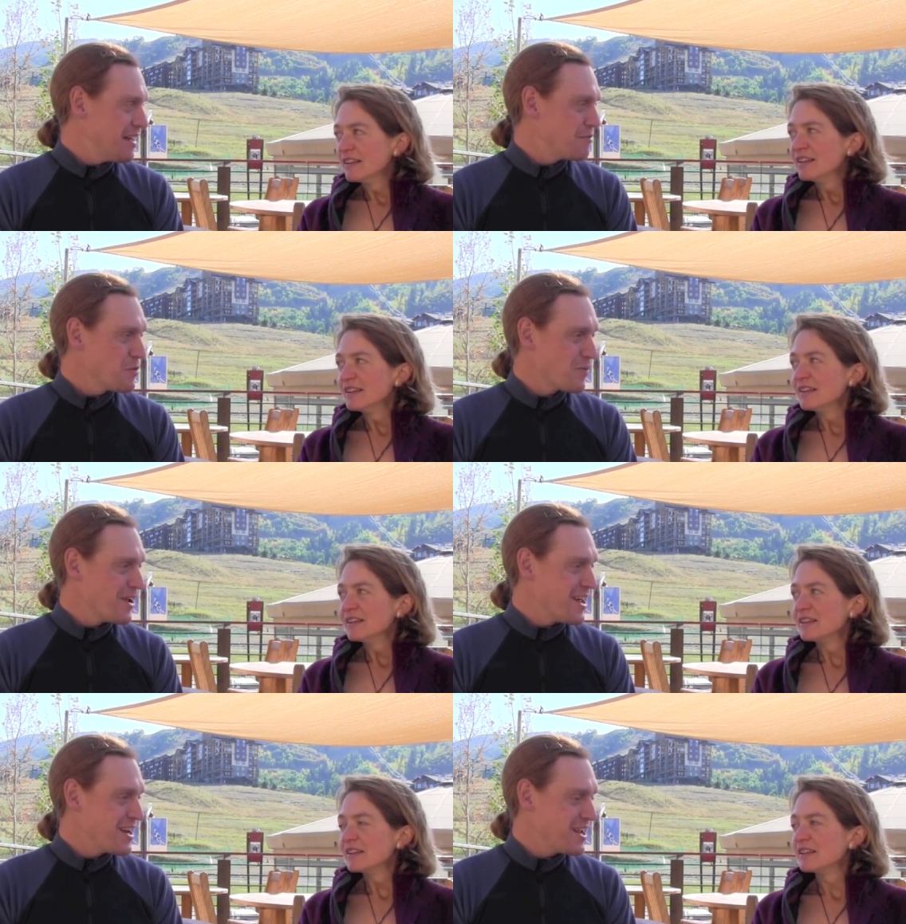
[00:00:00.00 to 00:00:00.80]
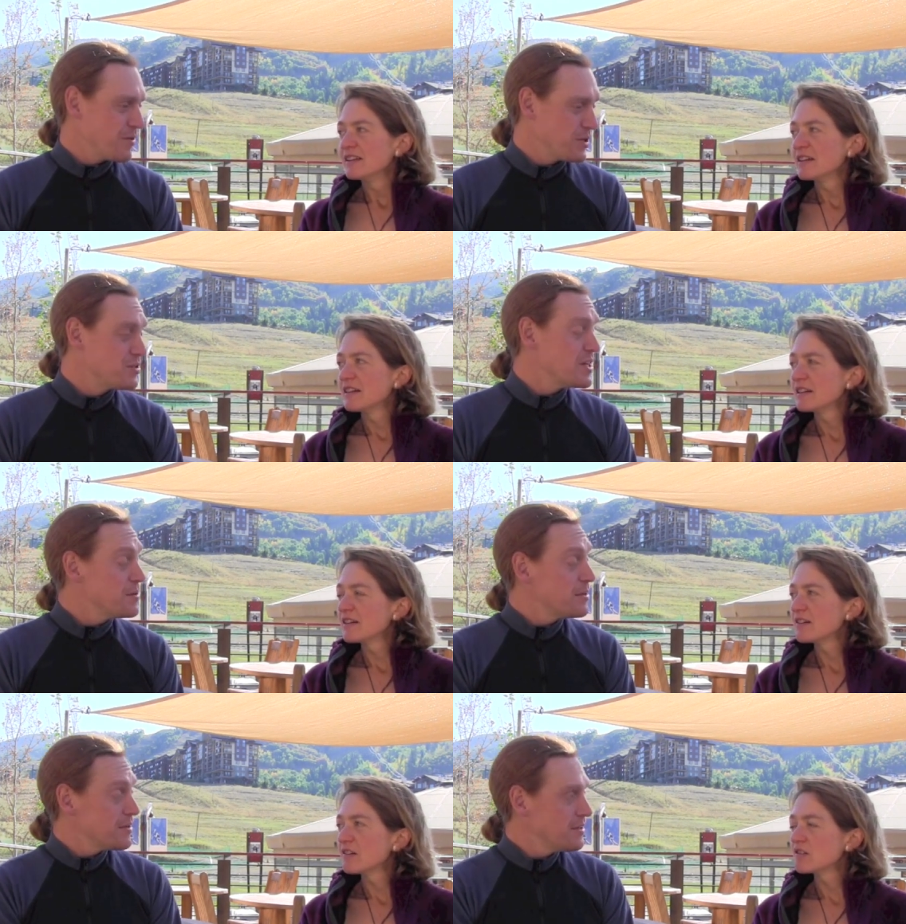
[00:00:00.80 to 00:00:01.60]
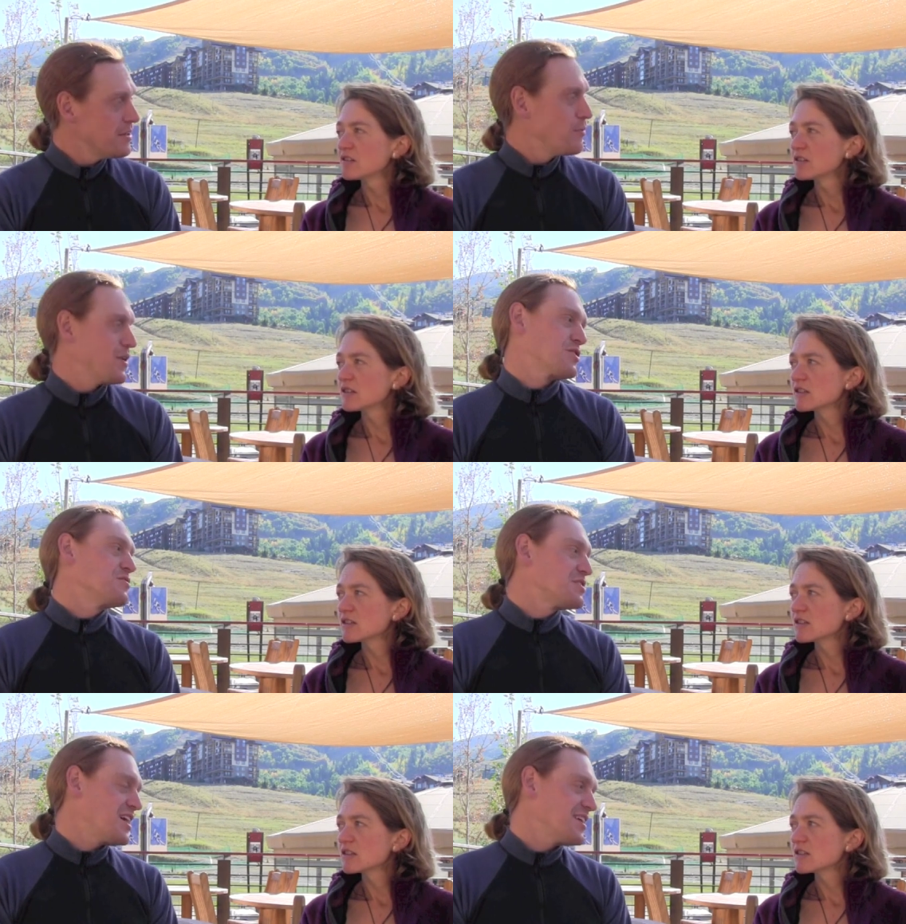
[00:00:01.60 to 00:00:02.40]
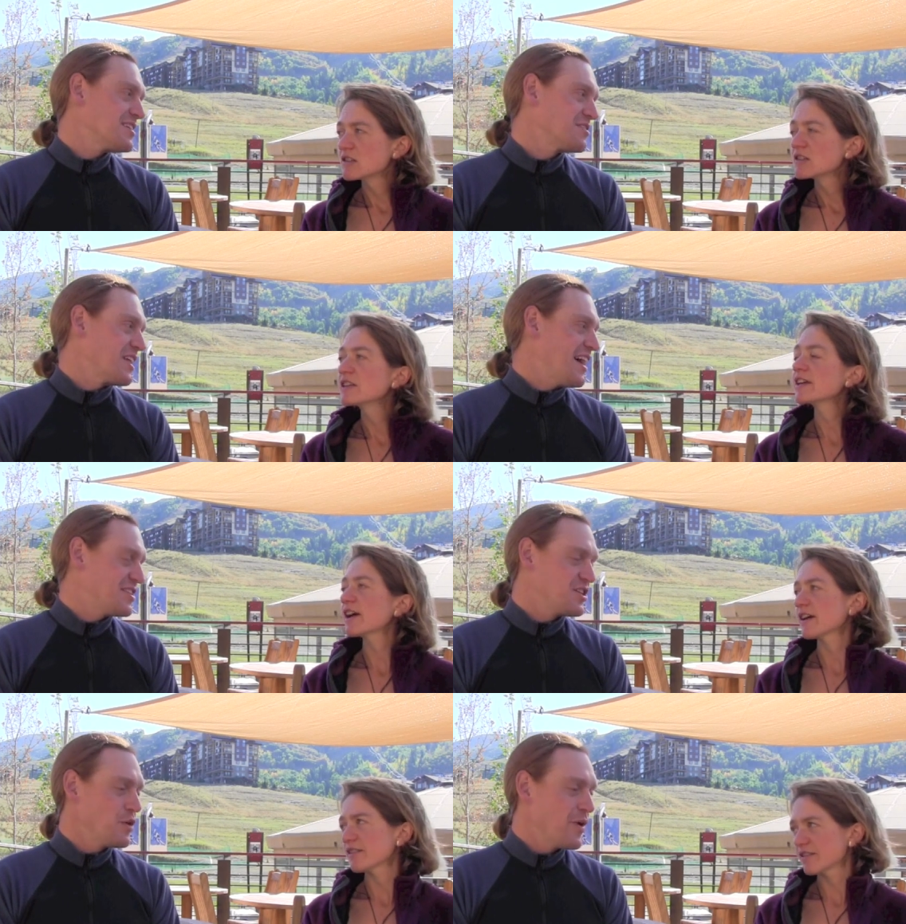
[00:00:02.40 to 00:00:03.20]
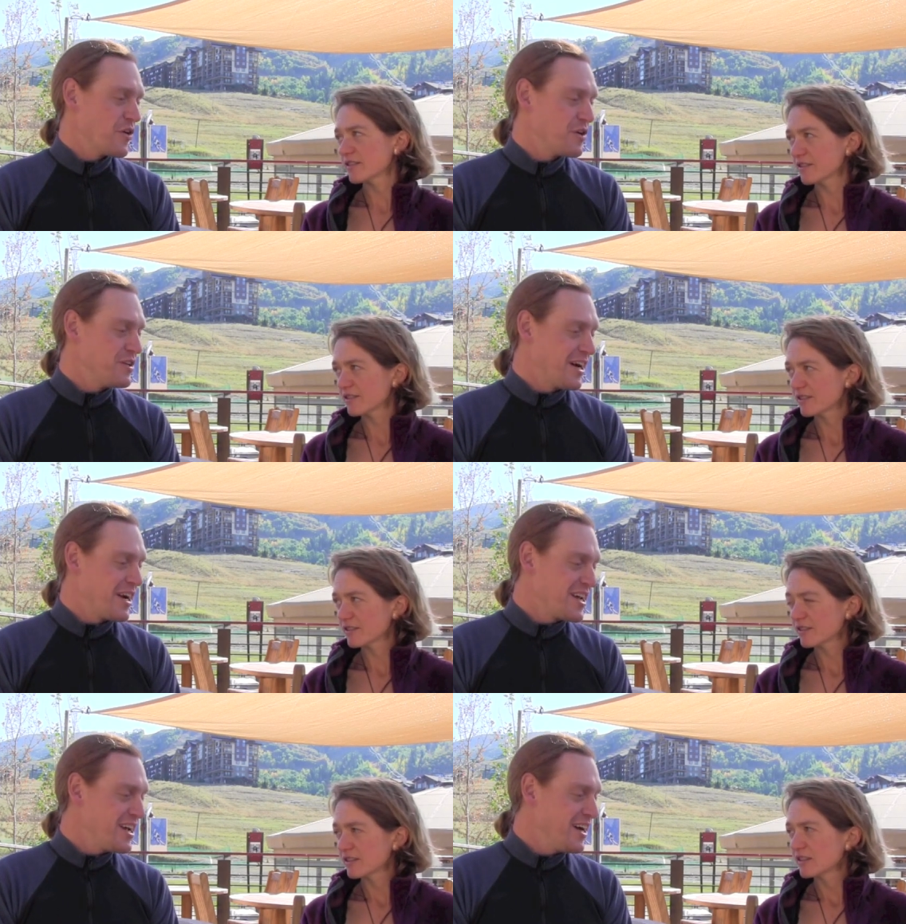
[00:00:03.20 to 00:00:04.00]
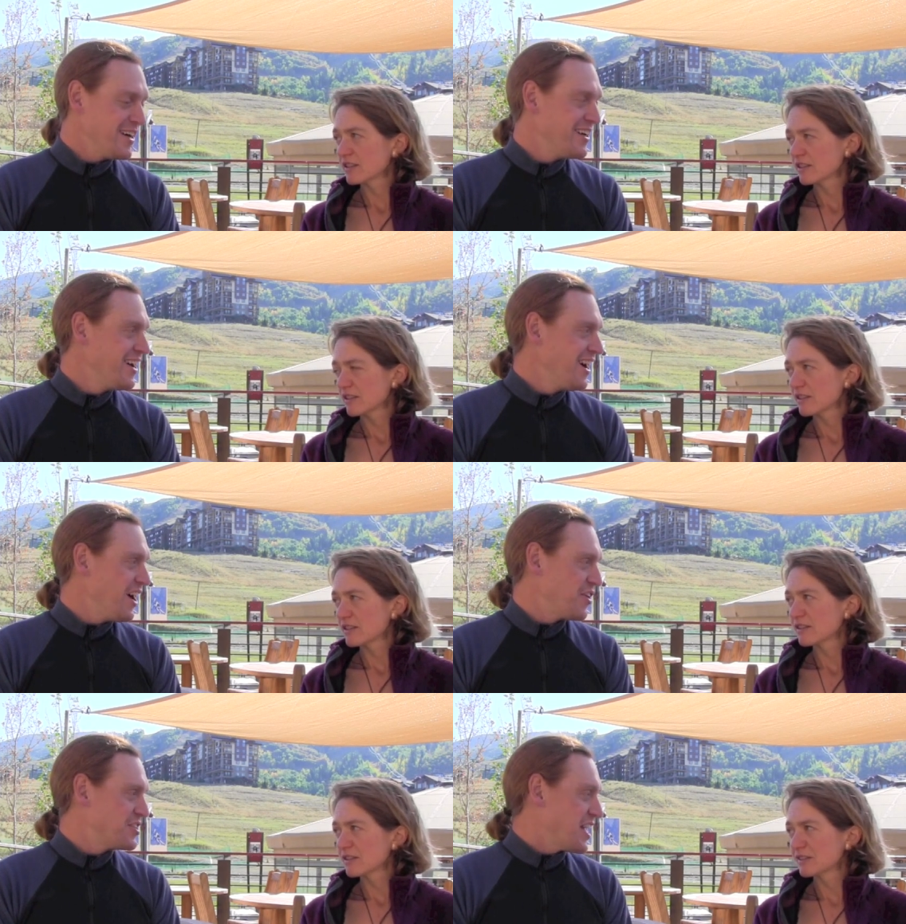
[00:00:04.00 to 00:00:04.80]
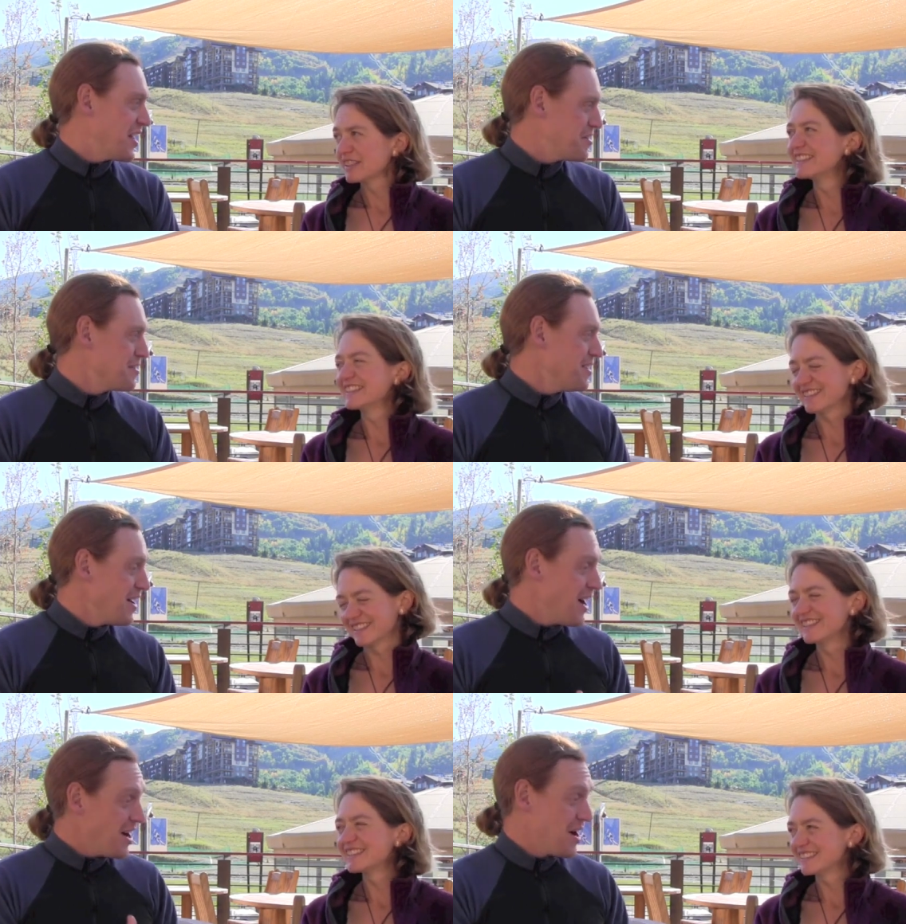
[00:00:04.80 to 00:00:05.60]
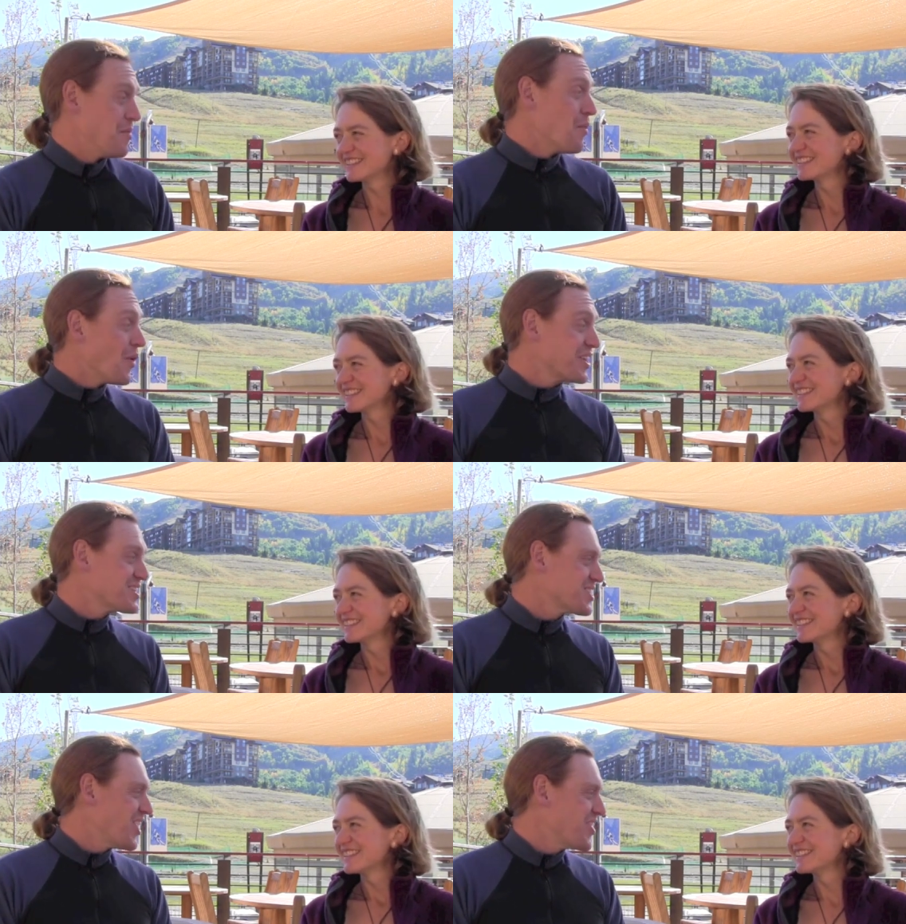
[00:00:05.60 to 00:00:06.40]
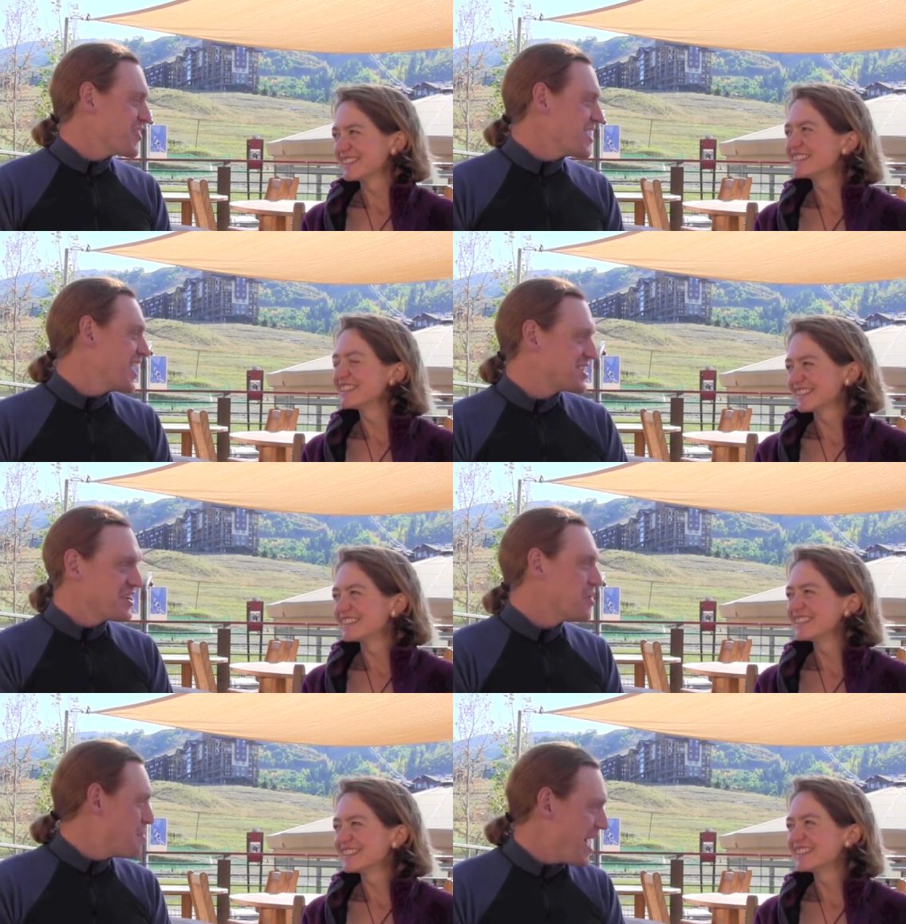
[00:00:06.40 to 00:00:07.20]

Speaker 1: Have you run any? Well, you did Western States. I was going to ask yeah. you whether you'd done any uh, hunters that had a, a, morning start that you got to go to